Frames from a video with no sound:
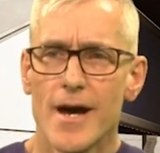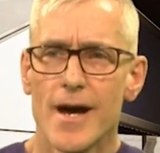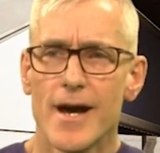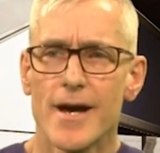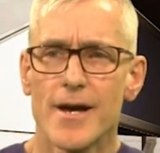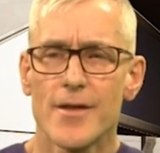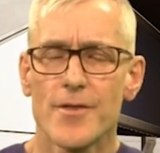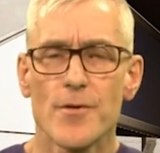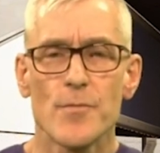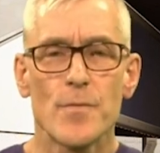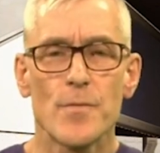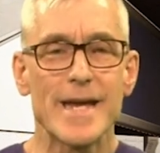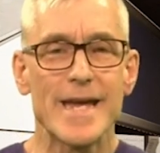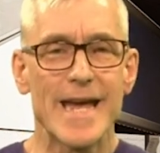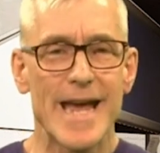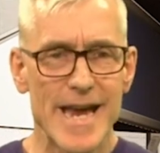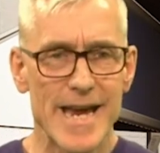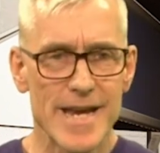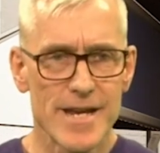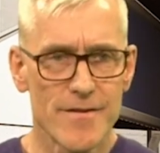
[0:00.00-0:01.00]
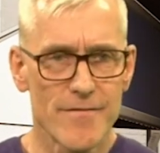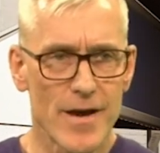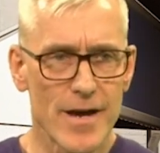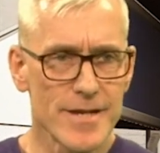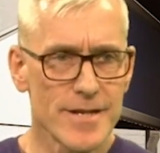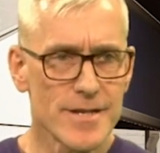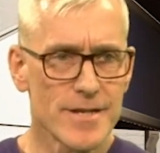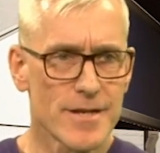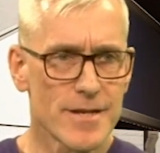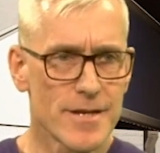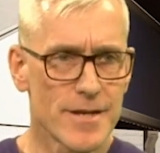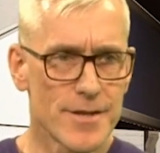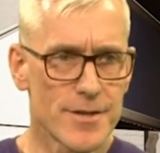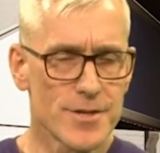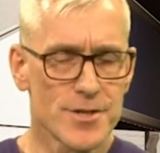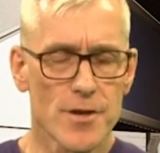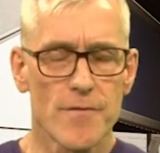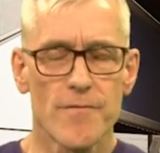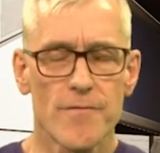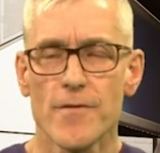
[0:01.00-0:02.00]
that we innovate
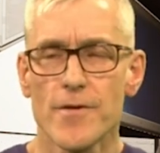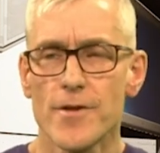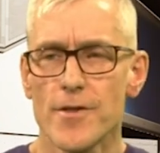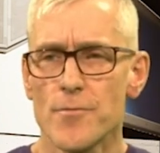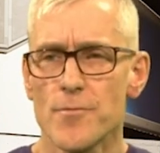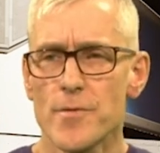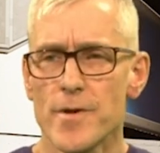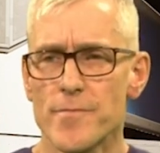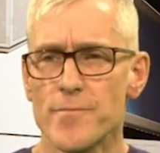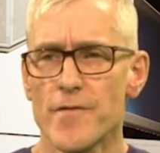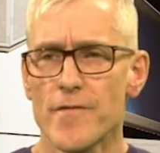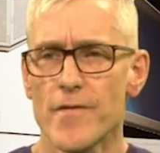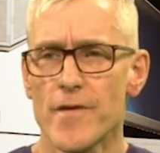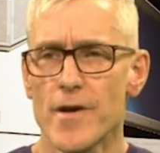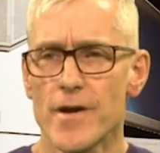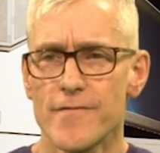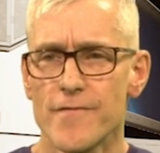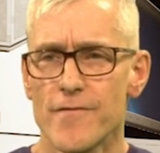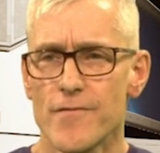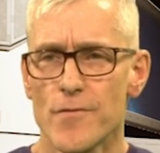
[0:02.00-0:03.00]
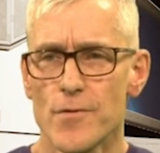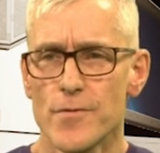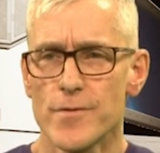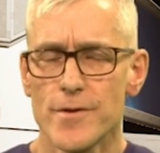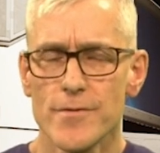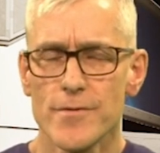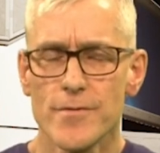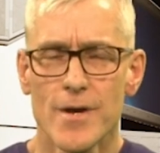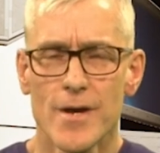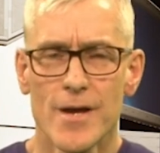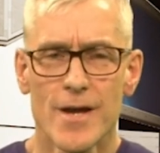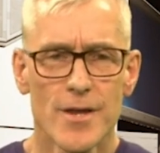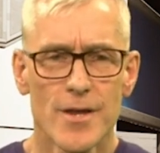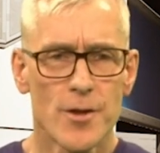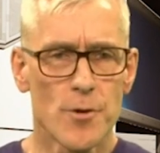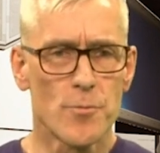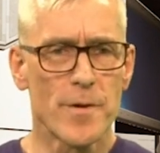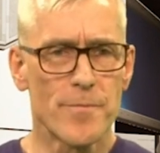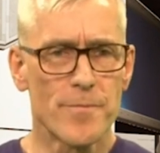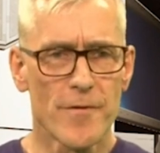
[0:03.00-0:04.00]
in the software that we provide for you,
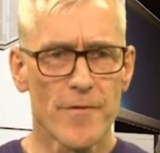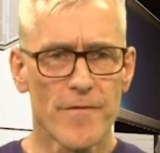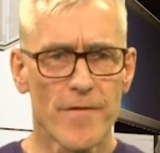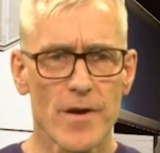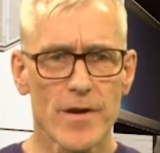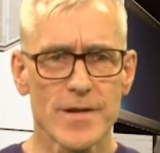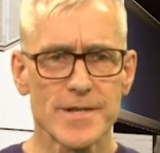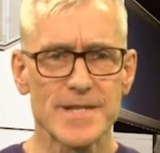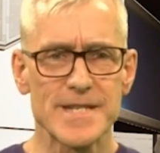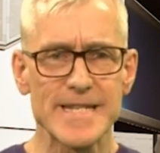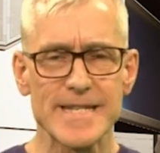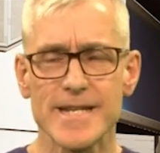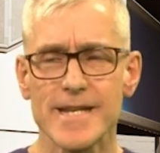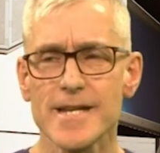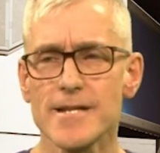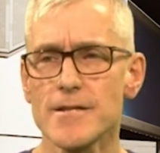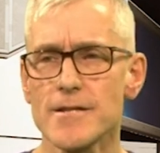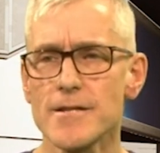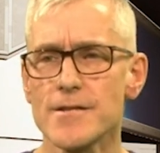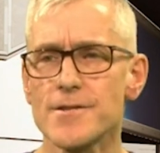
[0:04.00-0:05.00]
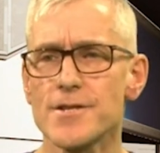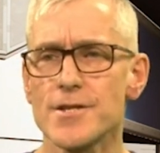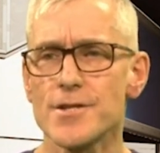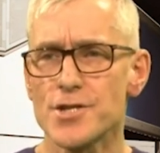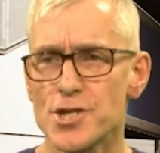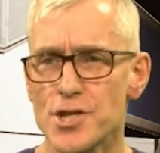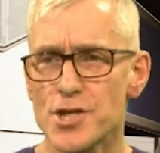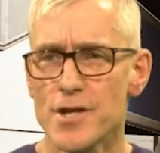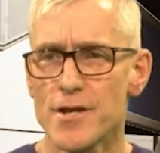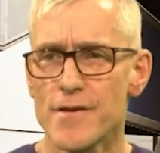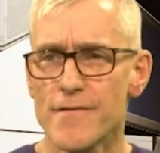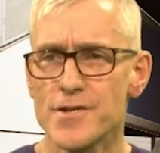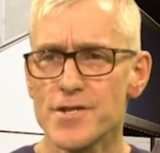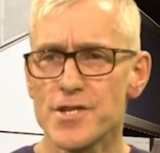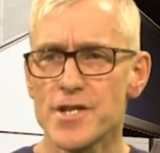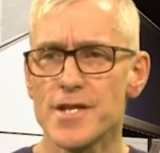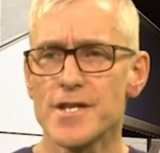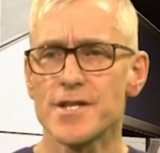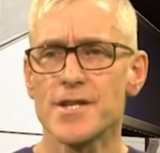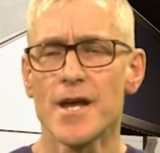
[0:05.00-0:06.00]
that we provide skilled
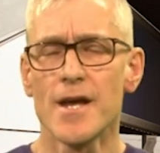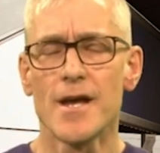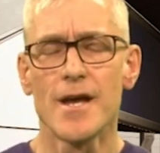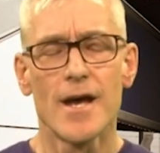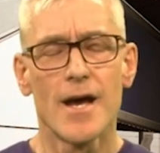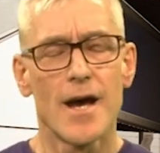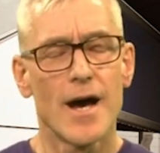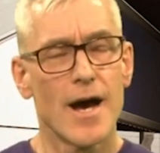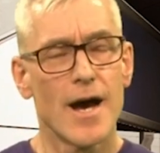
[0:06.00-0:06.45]
services